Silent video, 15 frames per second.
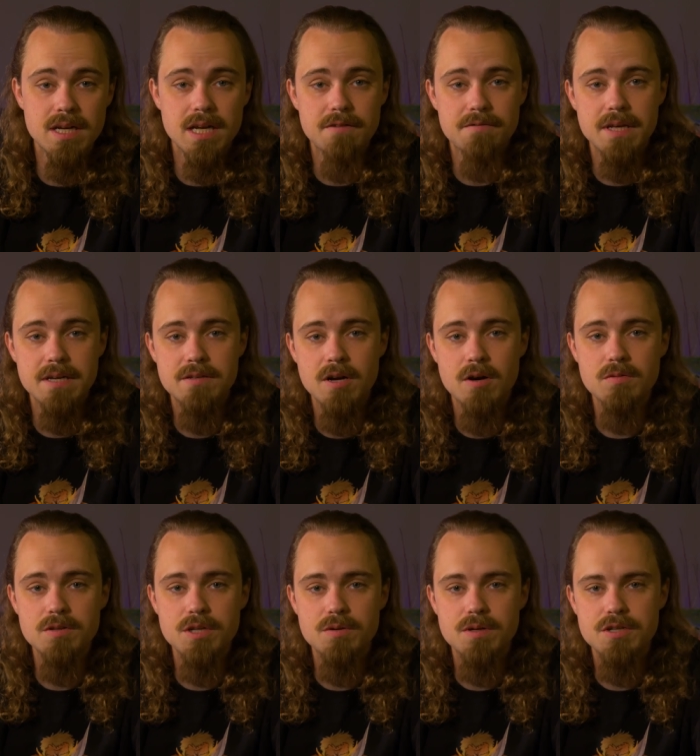If they
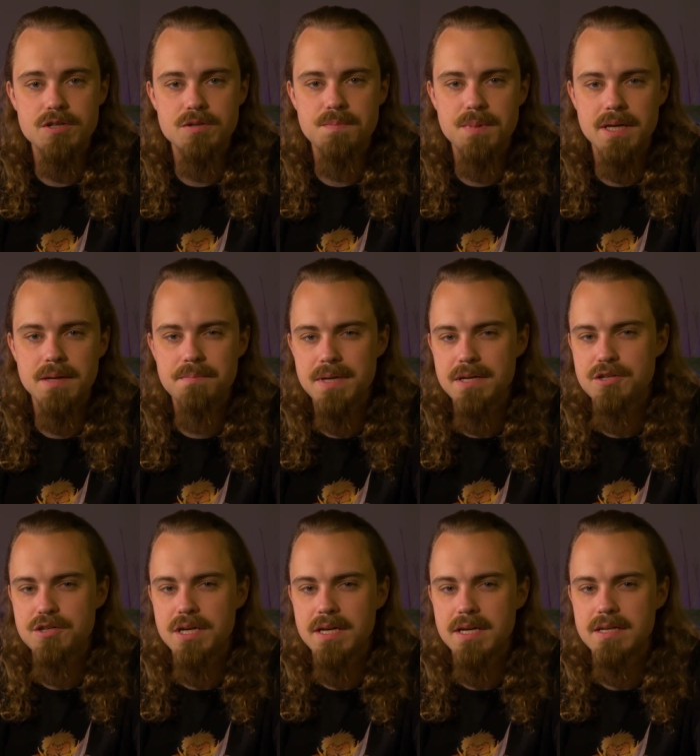don't, you can just be a bit
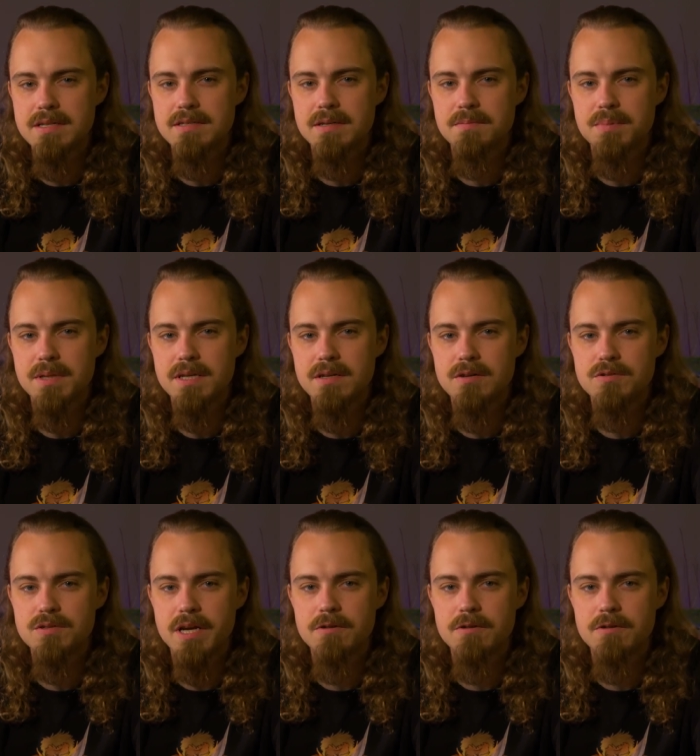cheeky and simply use